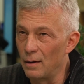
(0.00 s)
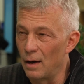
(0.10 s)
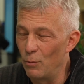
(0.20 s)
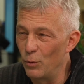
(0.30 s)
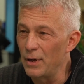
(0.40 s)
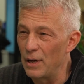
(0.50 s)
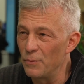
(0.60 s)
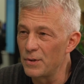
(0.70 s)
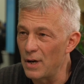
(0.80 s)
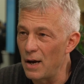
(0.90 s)
I would
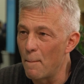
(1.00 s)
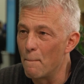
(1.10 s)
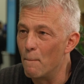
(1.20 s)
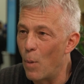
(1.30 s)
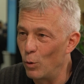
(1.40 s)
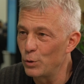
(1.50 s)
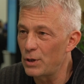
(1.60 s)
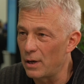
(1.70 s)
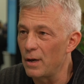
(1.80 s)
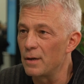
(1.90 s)
even say
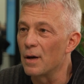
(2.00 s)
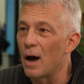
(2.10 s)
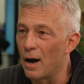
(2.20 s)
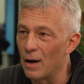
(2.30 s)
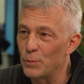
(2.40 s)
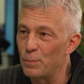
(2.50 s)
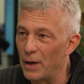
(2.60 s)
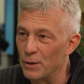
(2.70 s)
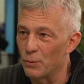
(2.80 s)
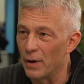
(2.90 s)
mostly in the RAP
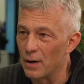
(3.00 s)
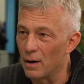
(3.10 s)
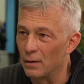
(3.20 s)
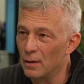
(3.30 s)
space right now.